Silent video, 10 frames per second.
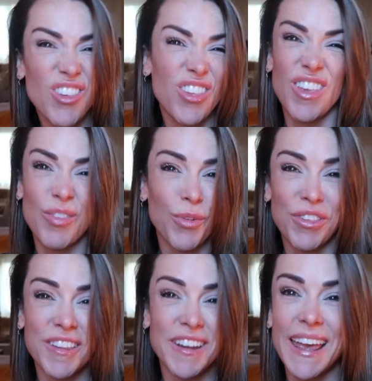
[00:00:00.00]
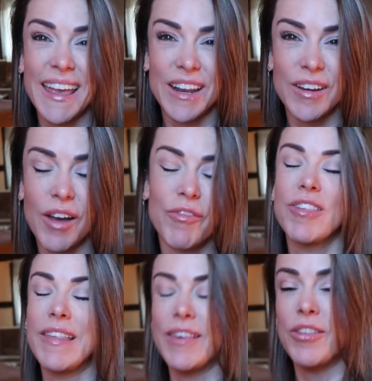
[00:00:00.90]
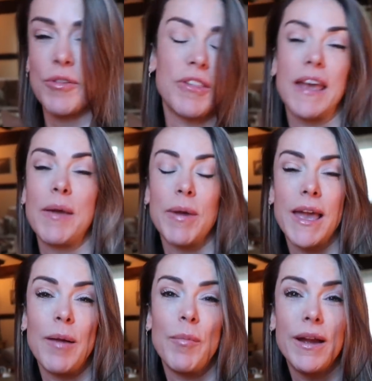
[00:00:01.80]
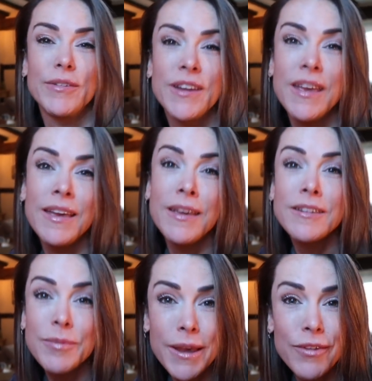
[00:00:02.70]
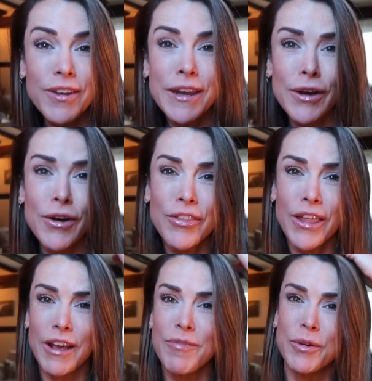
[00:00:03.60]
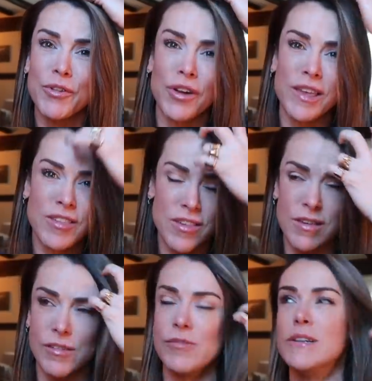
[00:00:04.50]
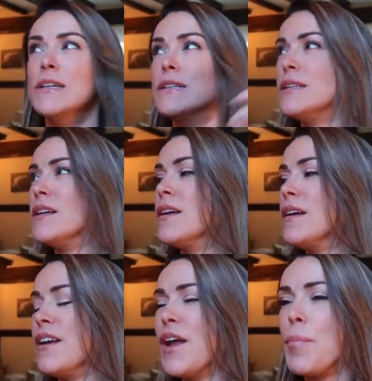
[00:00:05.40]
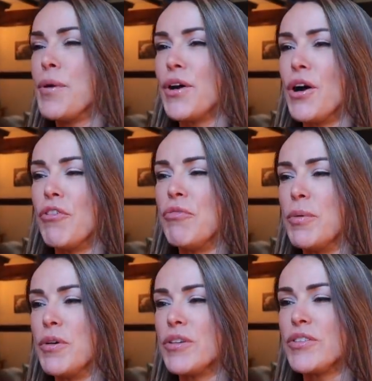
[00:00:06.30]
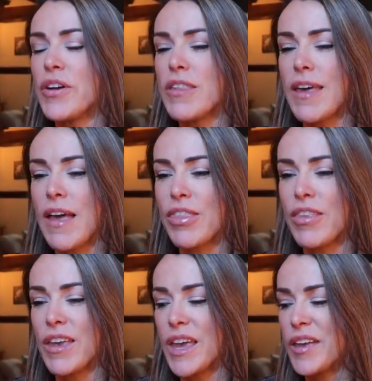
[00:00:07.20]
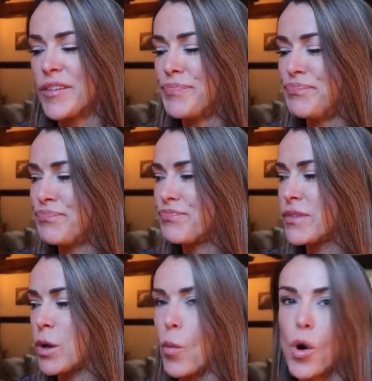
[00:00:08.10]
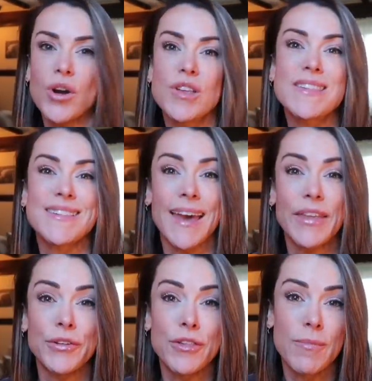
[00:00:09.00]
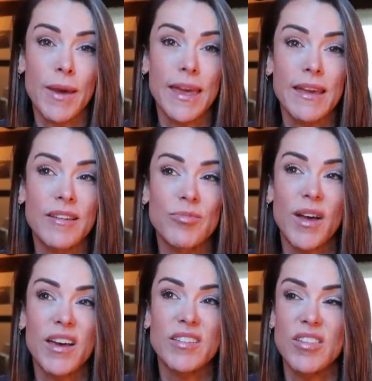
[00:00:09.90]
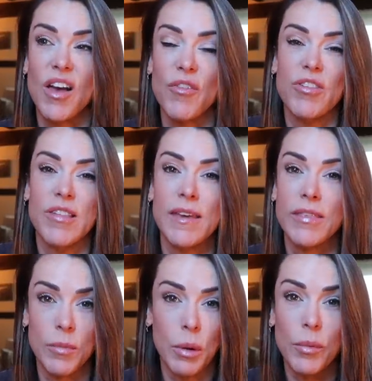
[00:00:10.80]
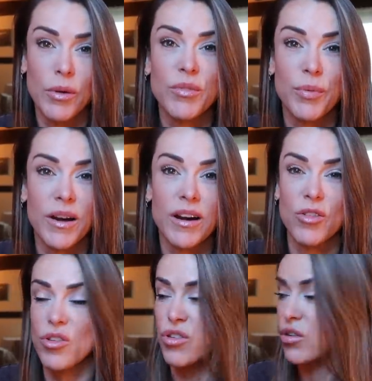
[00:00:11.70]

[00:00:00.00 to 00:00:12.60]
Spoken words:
does this once a day, and obviously as soon as I get my camera out to make a video that I've been trying to, not put off, but trying to get the words together to make, that is obviously the moment where she